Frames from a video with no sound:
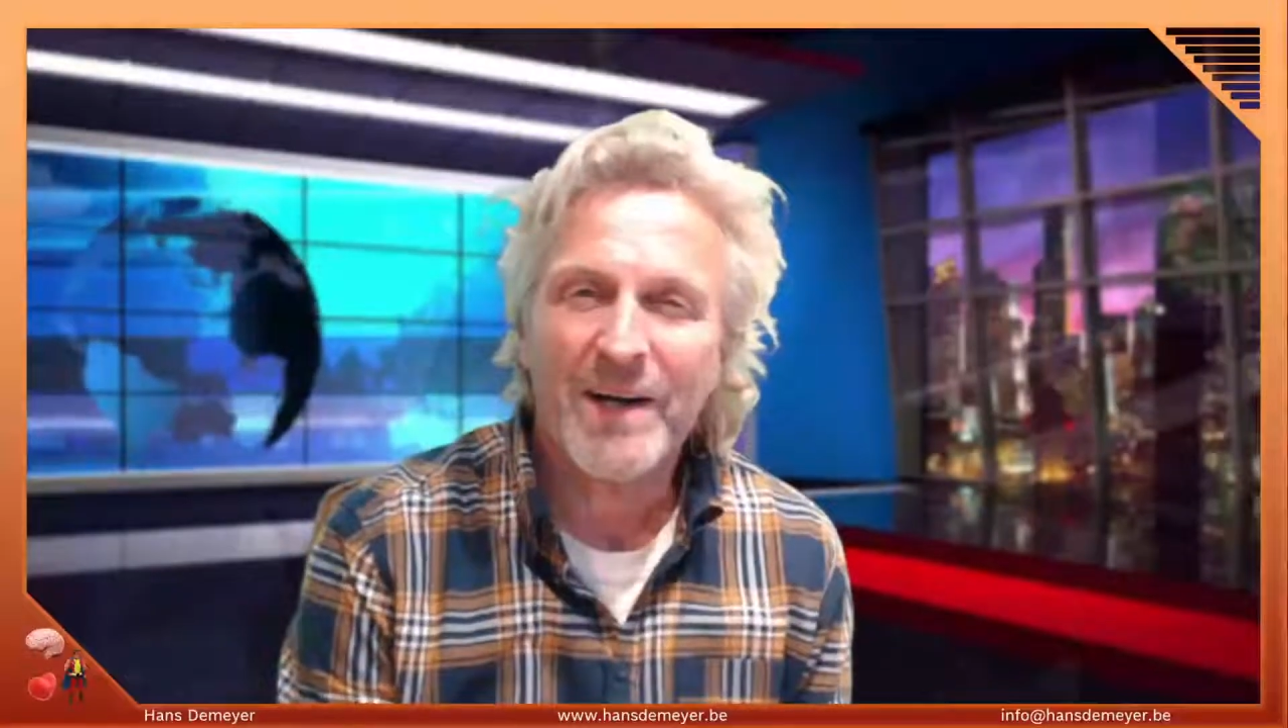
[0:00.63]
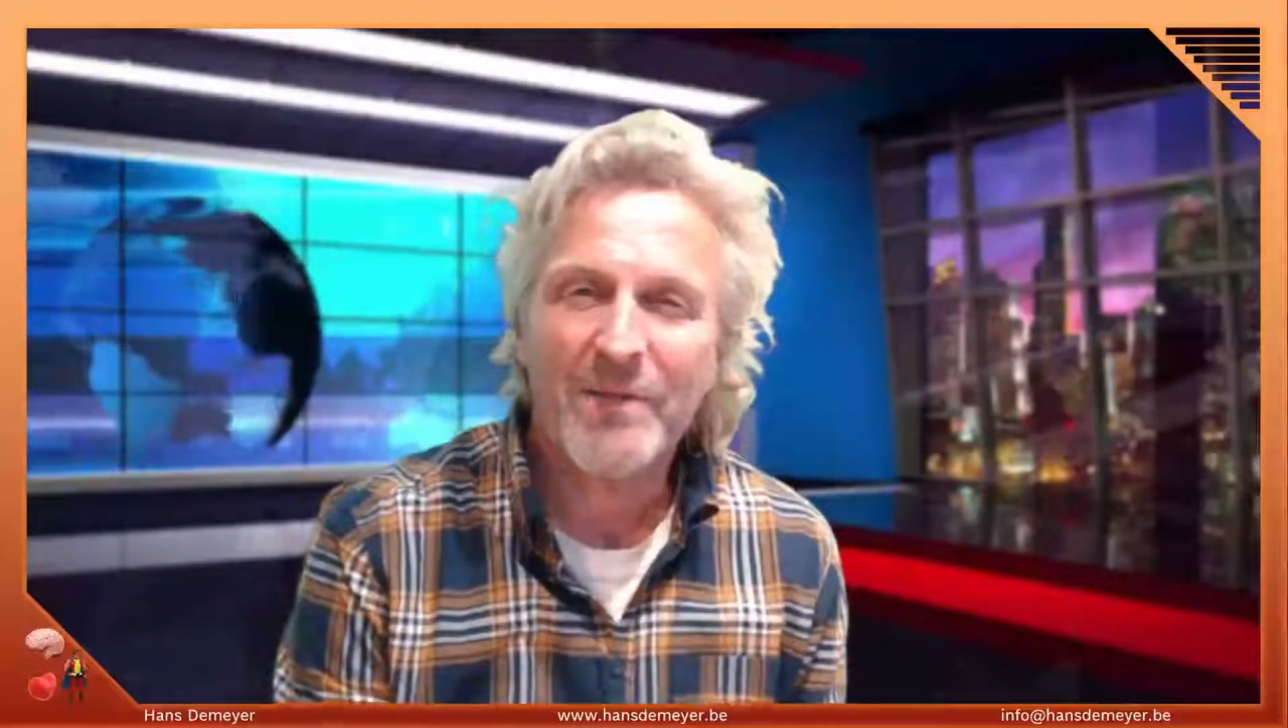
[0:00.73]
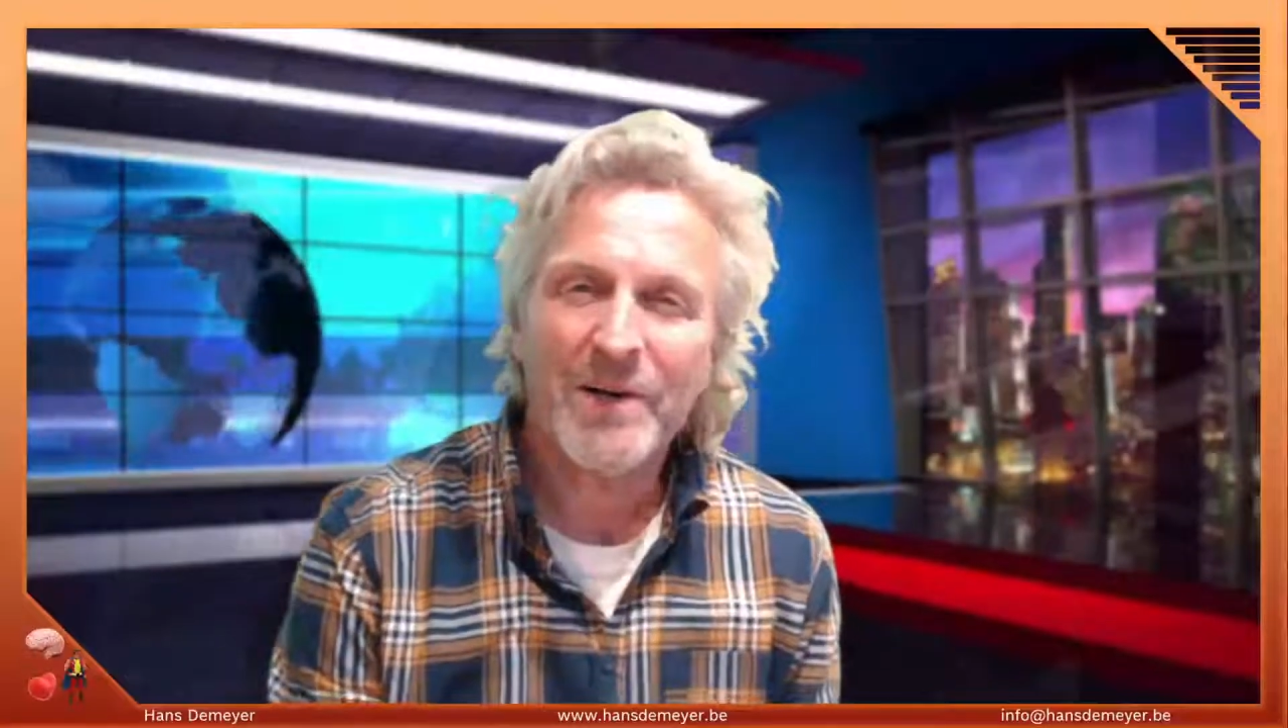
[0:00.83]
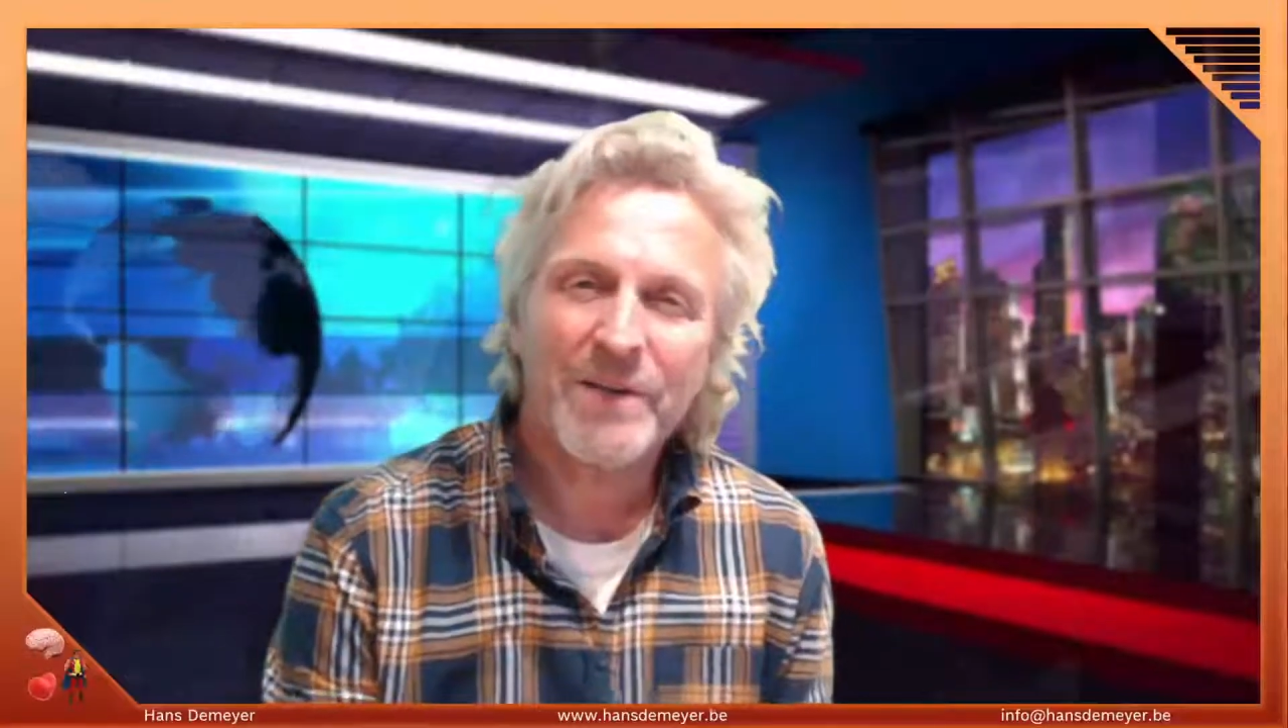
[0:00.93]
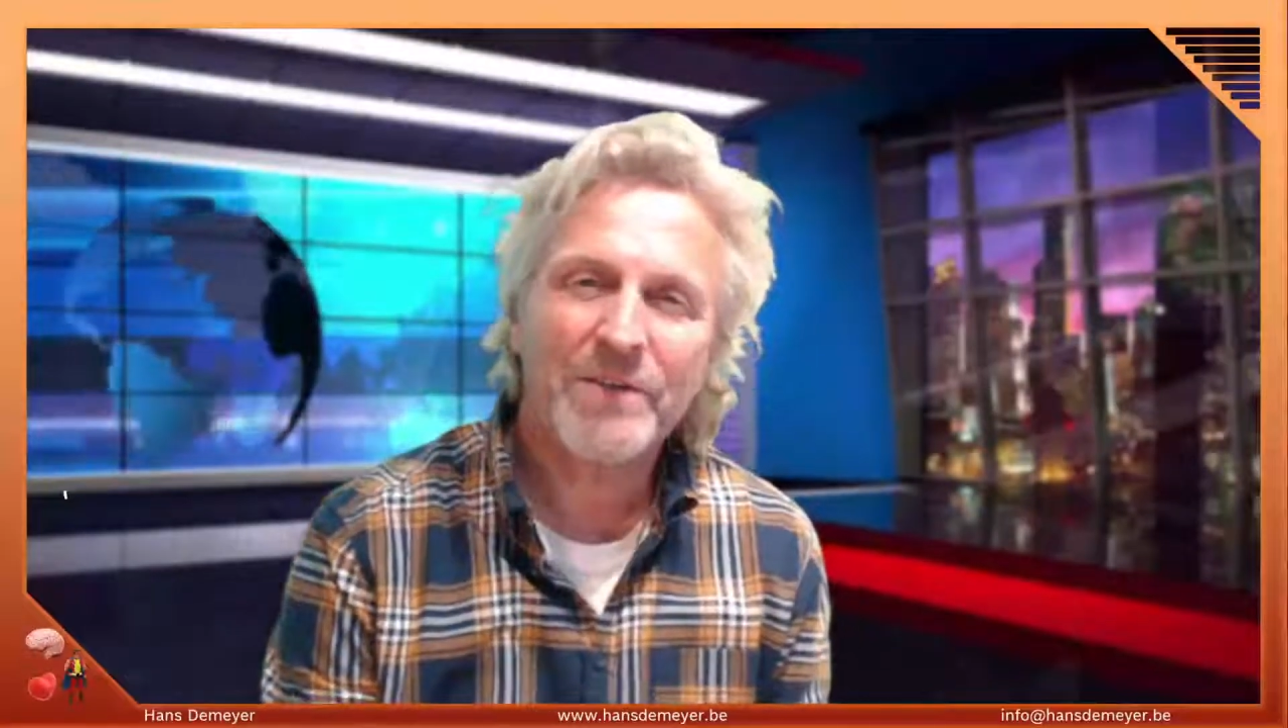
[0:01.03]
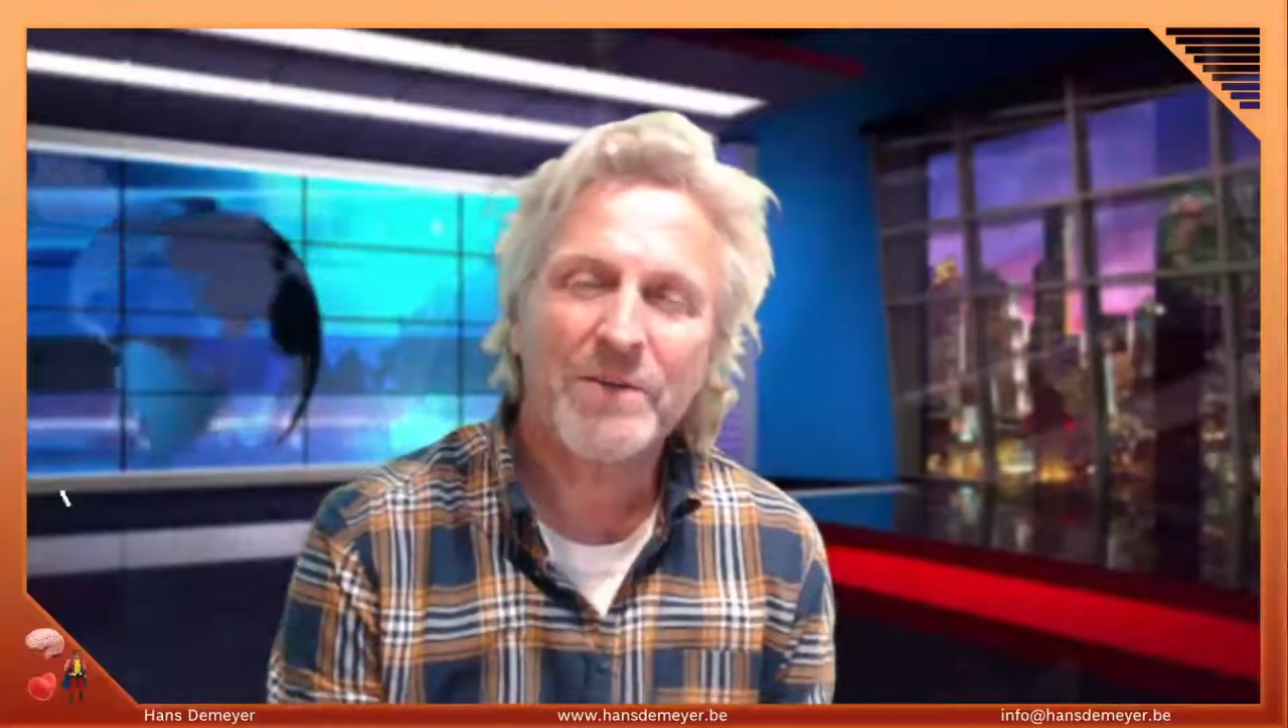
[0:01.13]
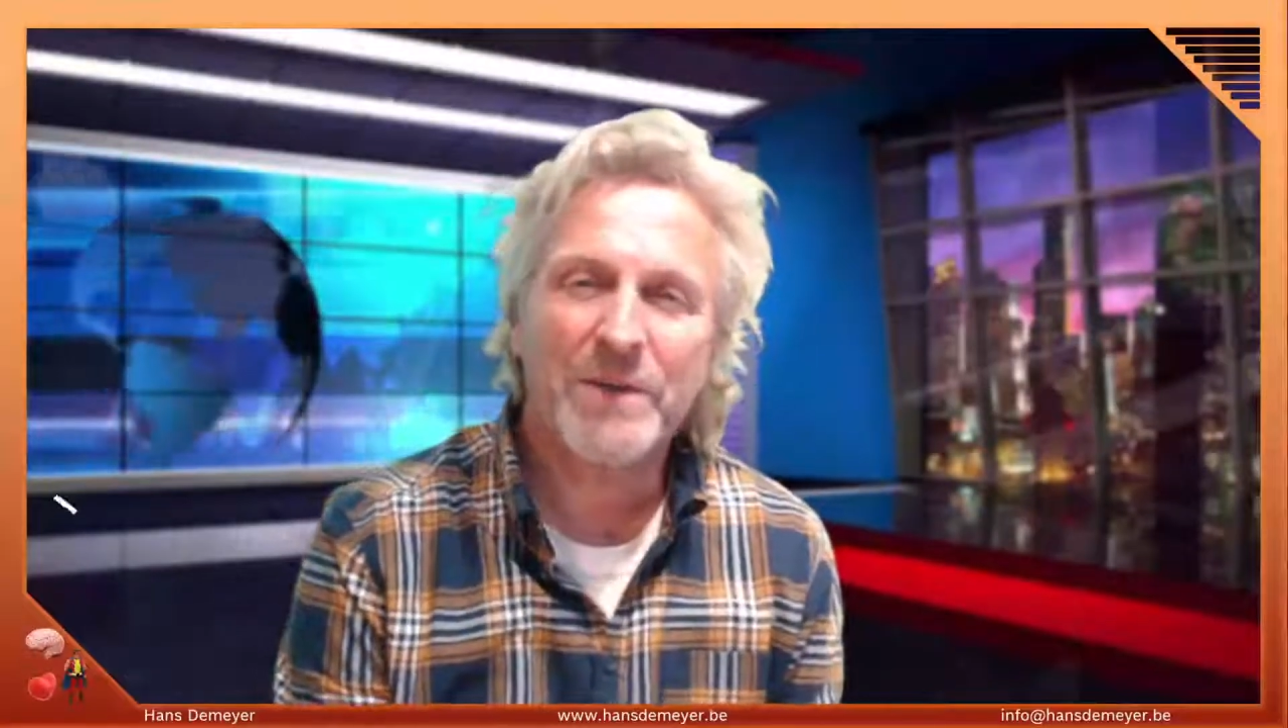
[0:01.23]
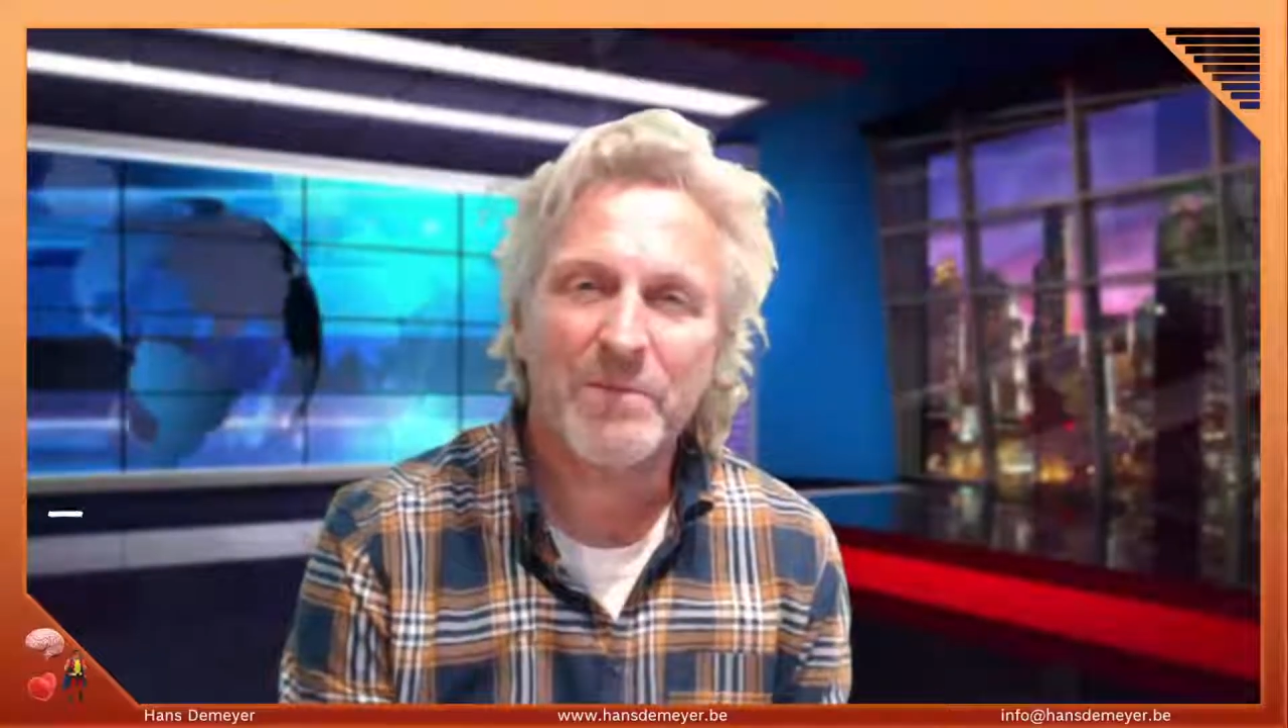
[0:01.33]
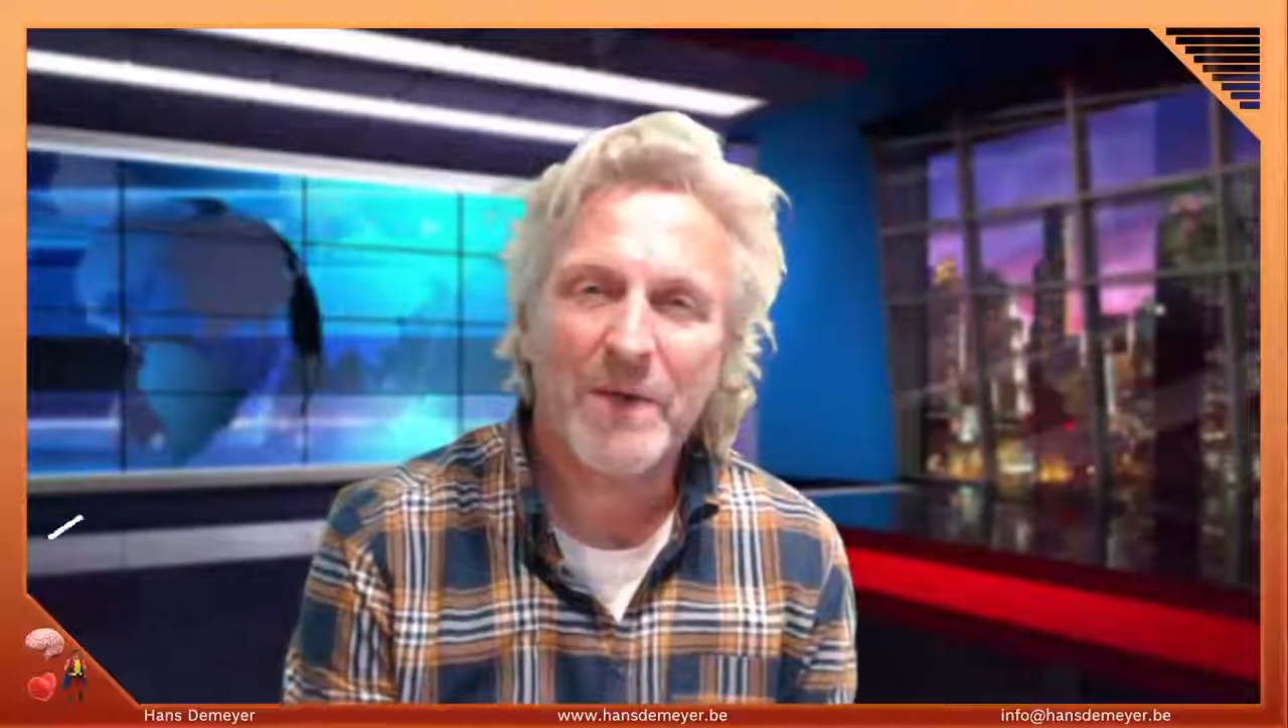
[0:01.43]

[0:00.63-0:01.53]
how are you doing?